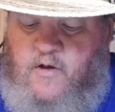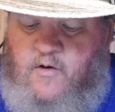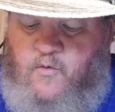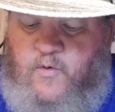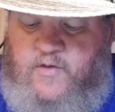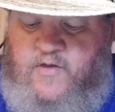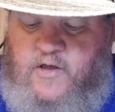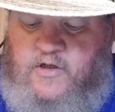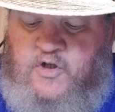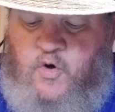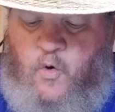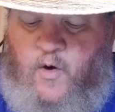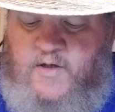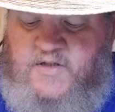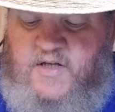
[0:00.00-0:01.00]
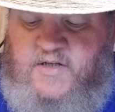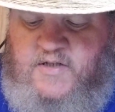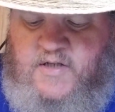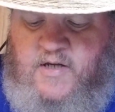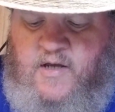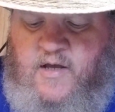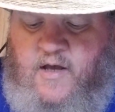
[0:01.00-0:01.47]
with the
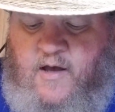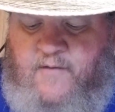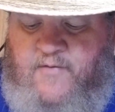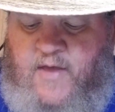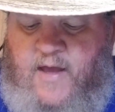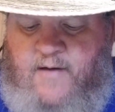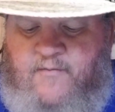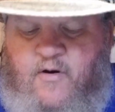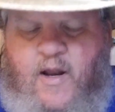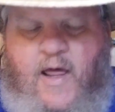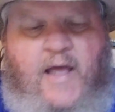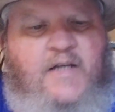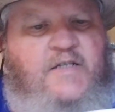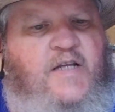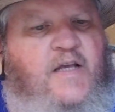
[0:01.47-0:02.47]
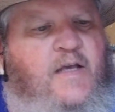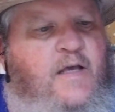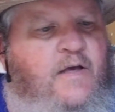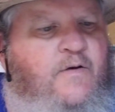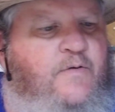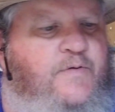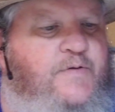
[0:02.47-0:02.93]
choicest of the everlasting
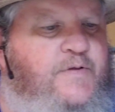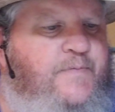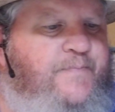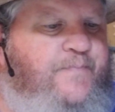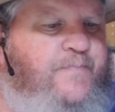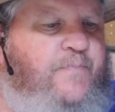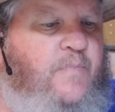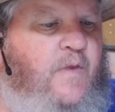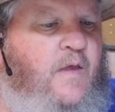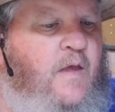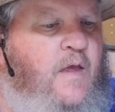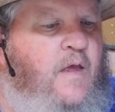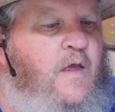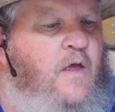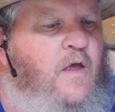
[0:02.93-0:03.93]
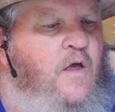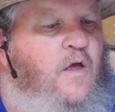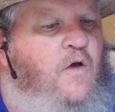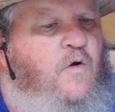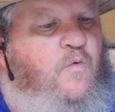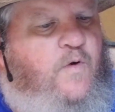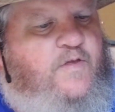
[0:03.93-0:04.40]
hills,
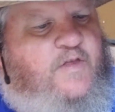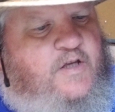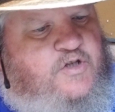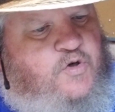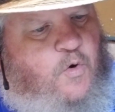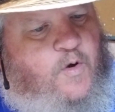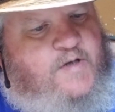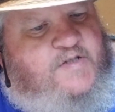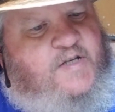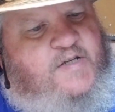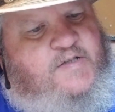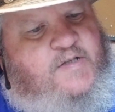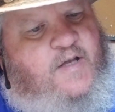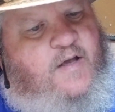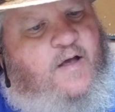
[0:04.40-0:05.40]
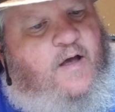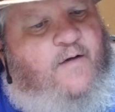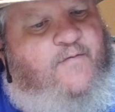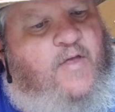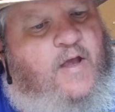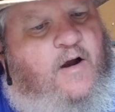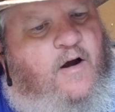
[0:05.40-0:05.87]
with the choicest
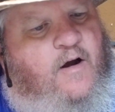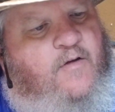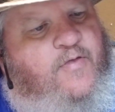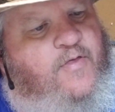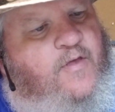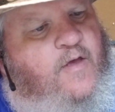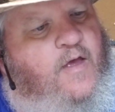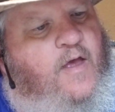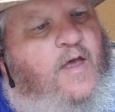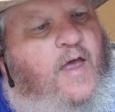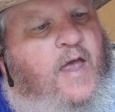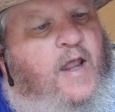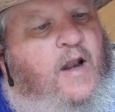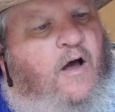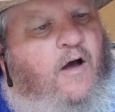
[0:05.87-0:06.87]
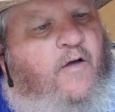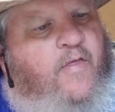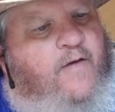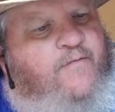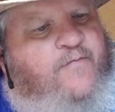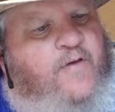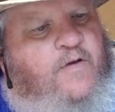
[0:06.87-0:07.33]
of the earth and all
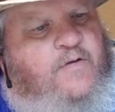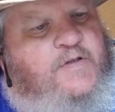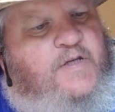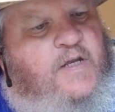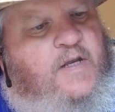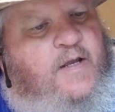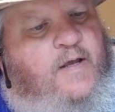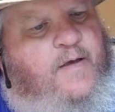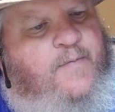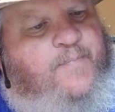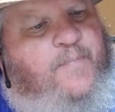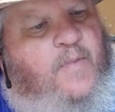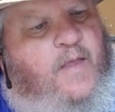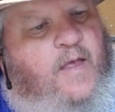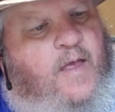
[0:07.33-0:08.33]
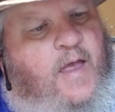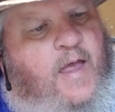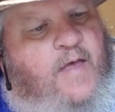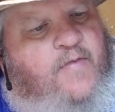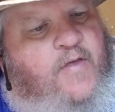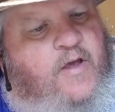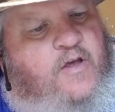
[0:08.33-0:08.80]
that fills it,
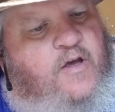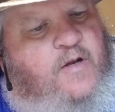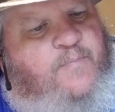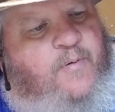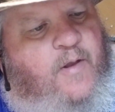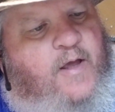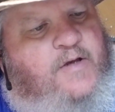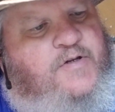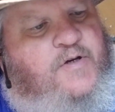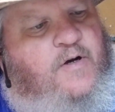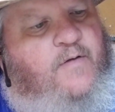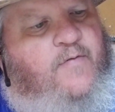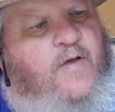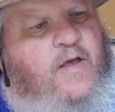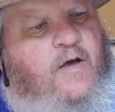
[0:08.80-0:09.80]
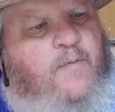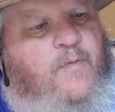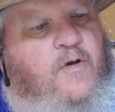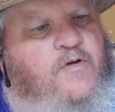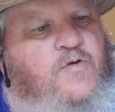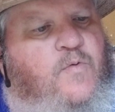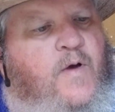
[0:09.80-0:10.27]
and the good pleasure of him
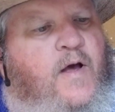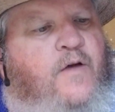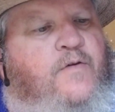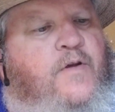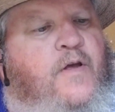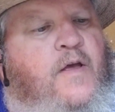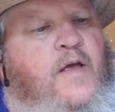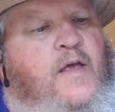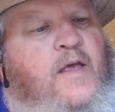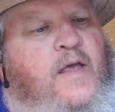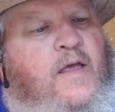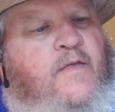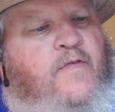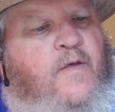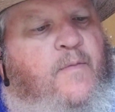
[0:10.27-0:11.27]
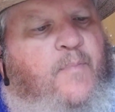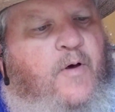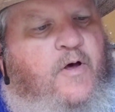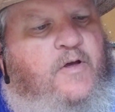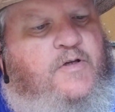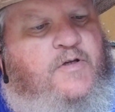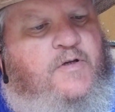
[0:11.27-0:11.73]
who dwelt in the
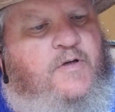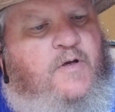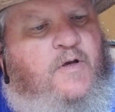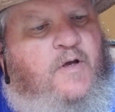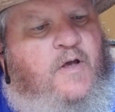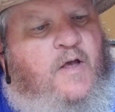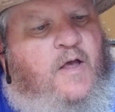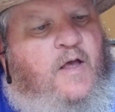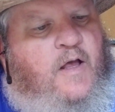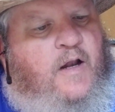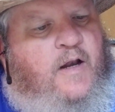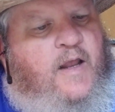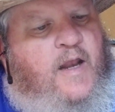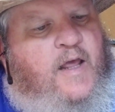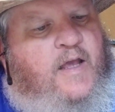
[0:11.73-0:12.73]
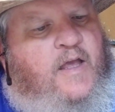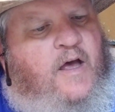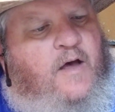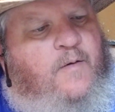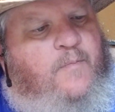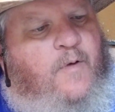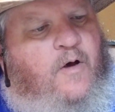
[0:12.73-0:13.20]
bush. Let it
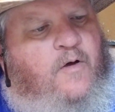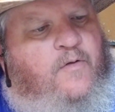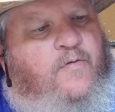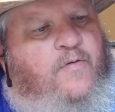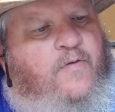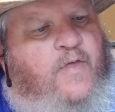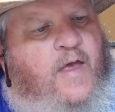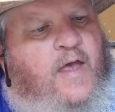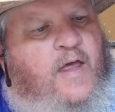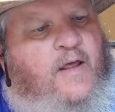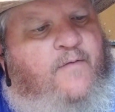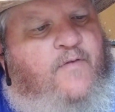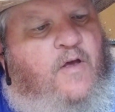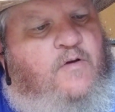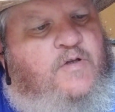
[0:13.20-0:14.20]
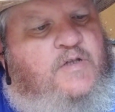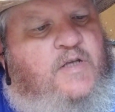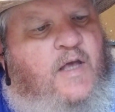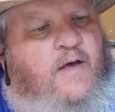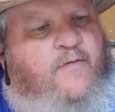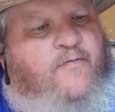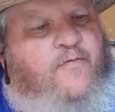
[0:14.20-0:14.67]
come on the head of
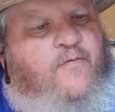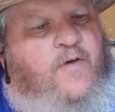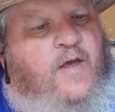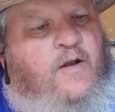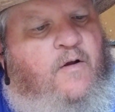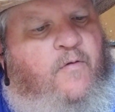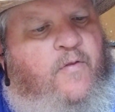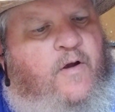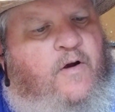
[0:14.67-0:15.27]
Yosef, and on the